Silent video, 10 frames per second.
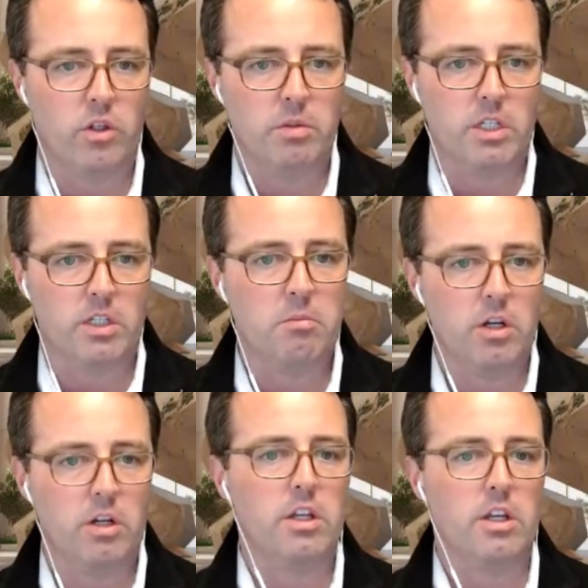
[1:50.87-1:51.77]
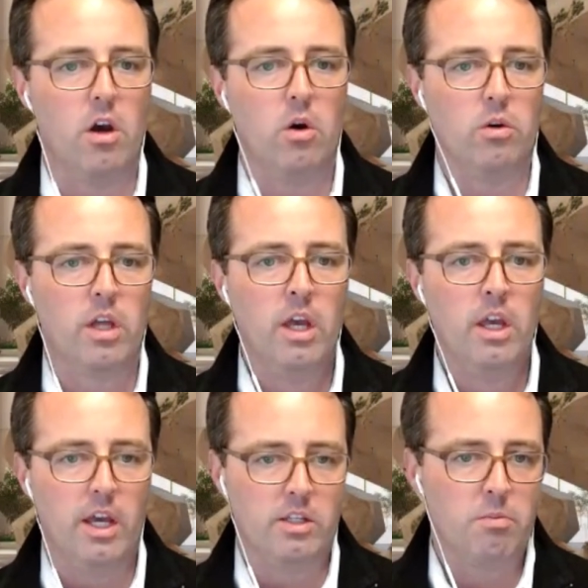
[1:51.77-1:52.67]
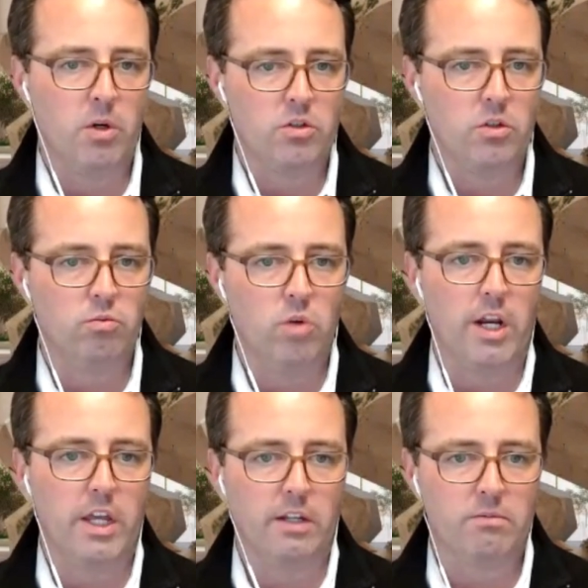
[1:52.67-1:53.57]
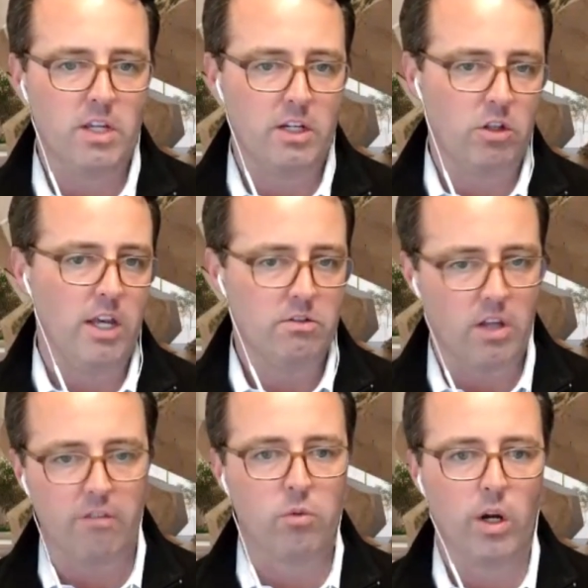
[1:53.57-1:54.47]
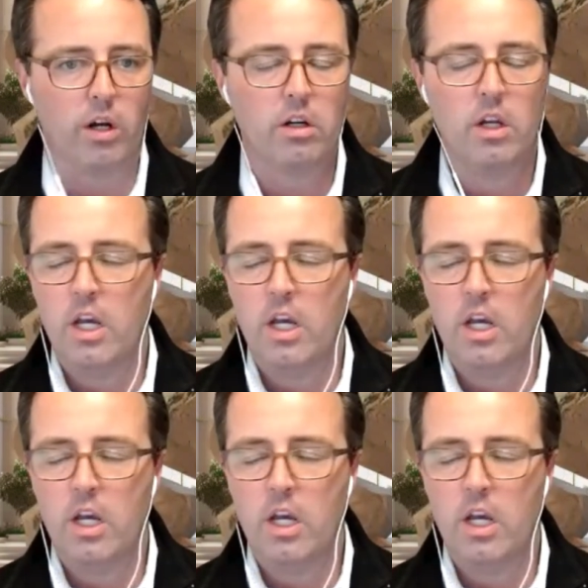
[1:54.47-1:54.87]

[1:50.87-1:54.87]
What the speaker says: could be community owned as opposed to running centralized software.